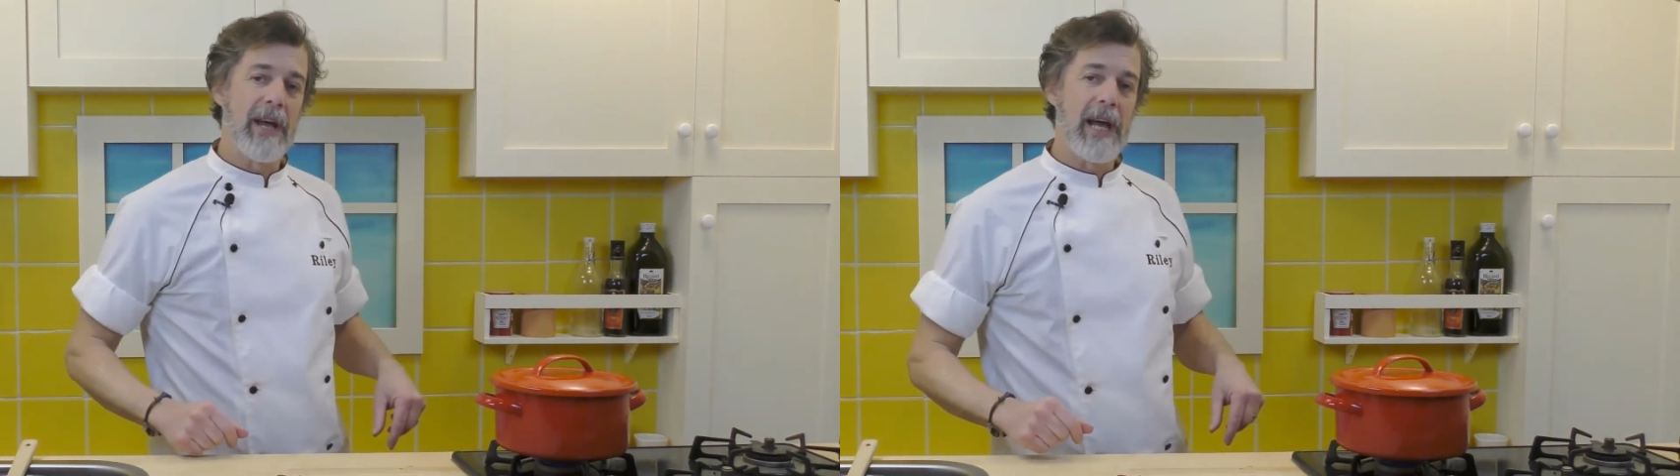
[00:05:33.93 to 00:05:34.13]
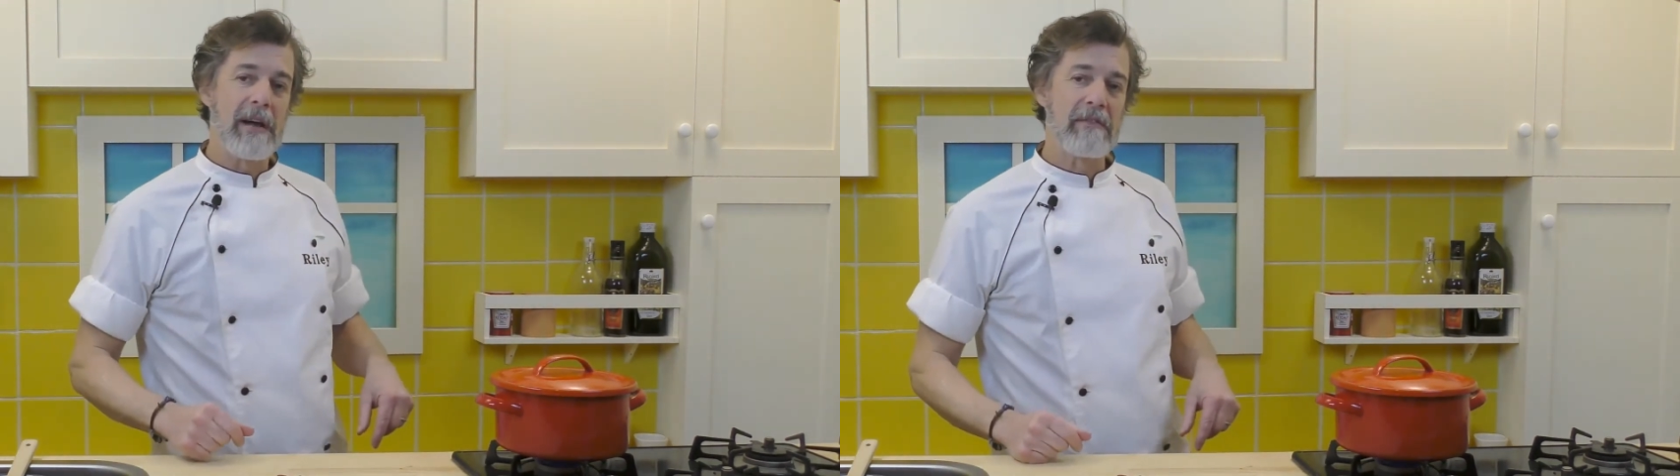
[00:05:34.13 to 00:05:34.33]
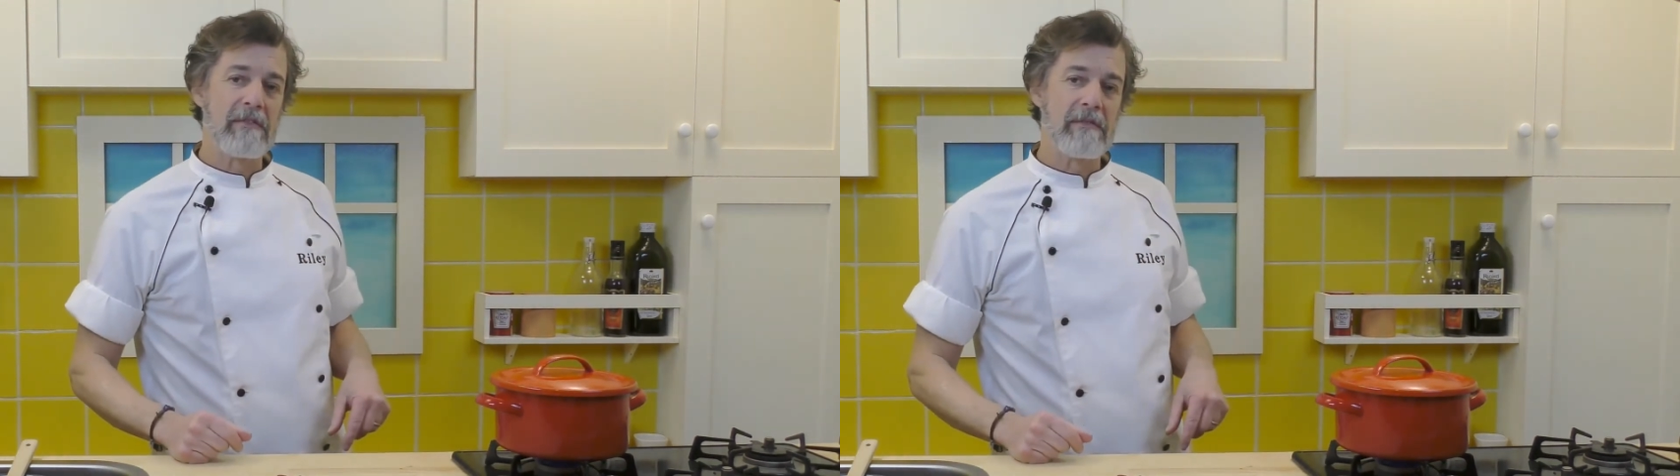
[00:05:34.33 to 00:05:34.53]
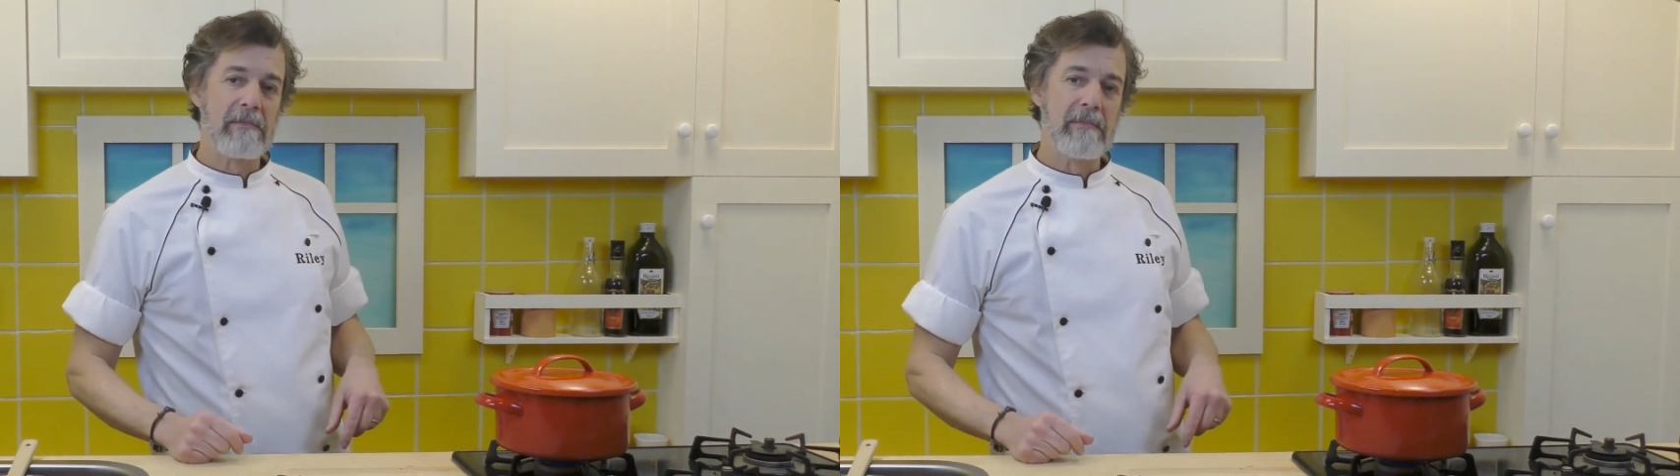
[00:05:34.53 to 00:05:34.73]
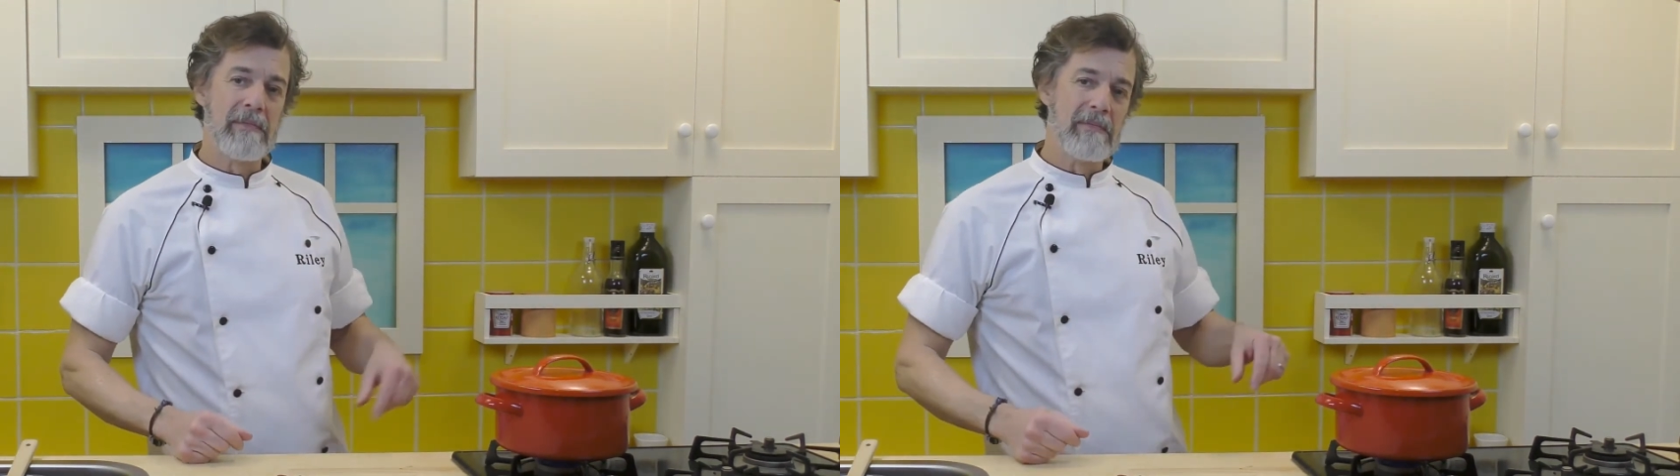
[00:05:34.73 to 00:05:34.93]
a half.
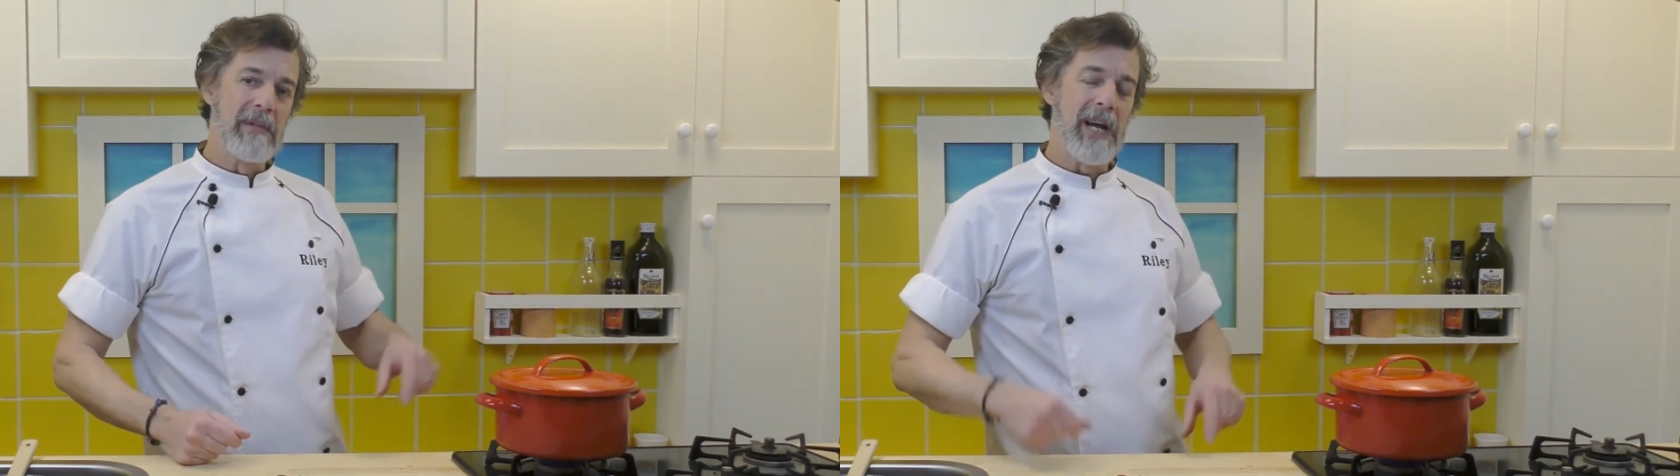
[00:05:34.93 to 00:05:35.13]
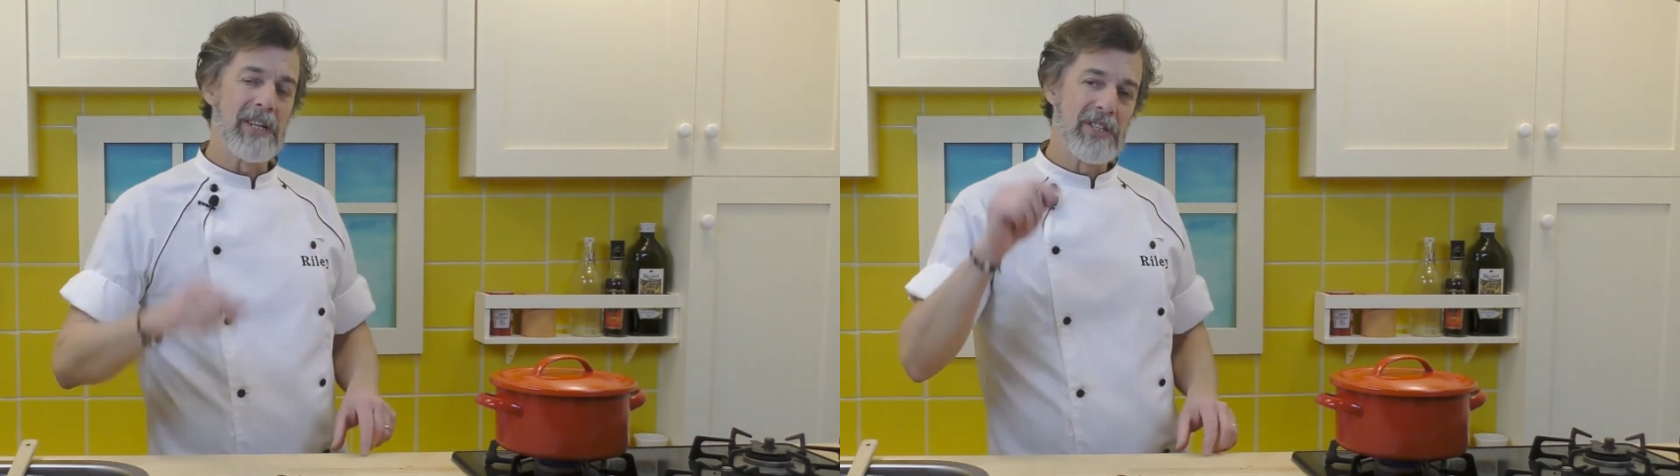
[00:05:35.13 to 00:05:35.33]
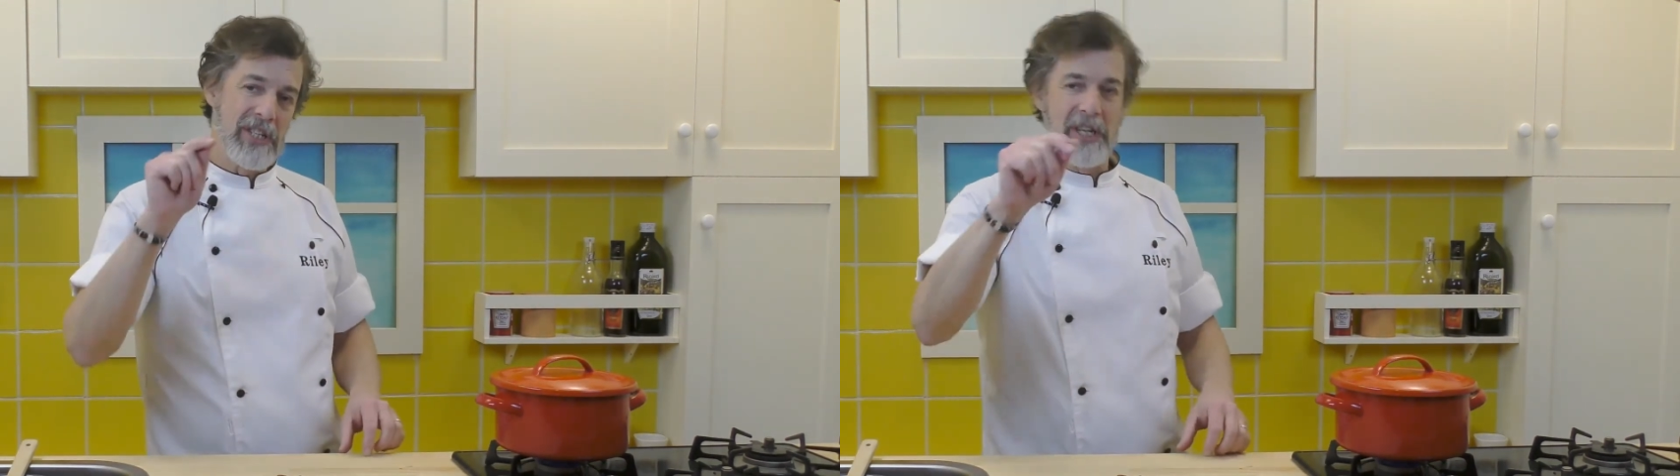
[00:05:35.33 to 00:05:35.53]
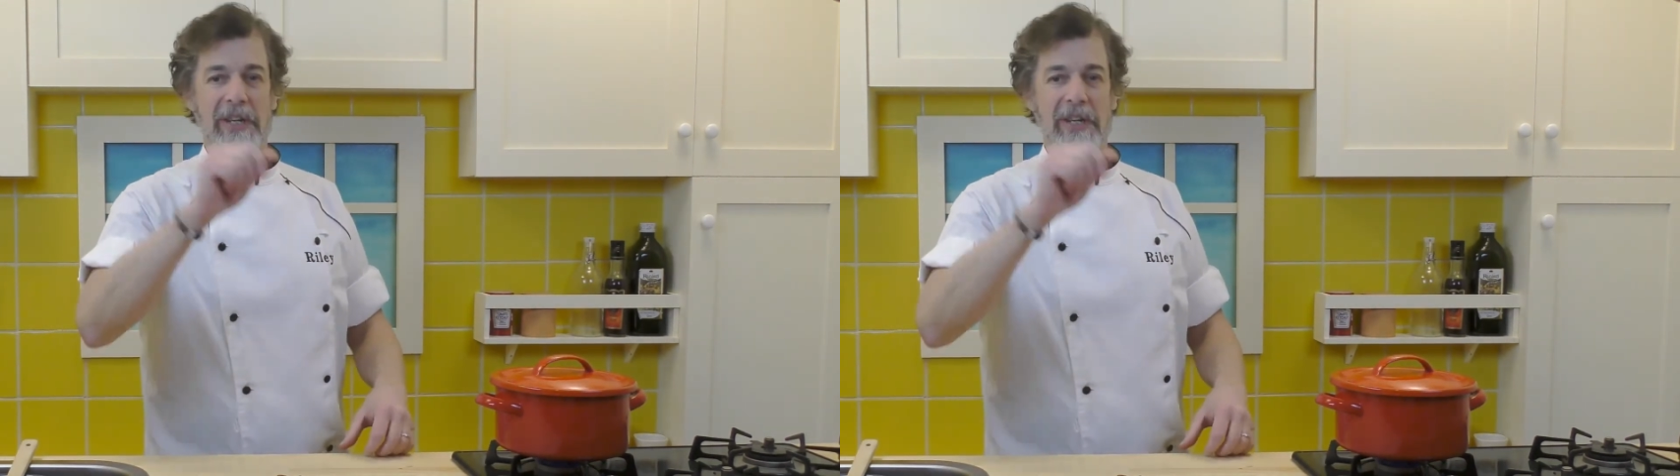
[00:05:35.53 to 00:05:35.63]
I'll see